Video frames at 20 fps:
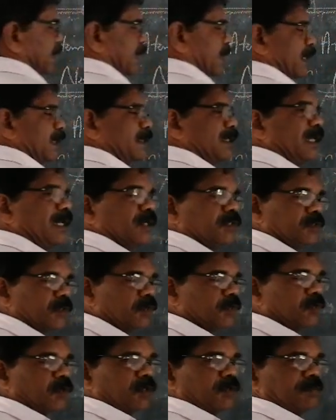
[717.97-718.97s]
we can write the
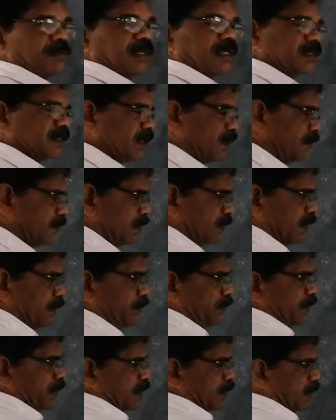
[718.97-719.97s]
electron configuration.
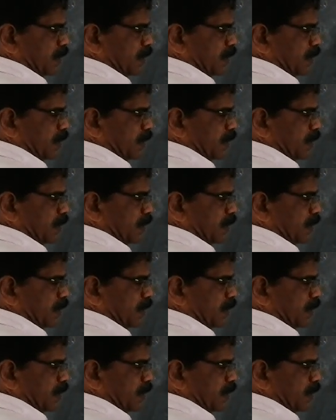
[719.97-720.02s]
How we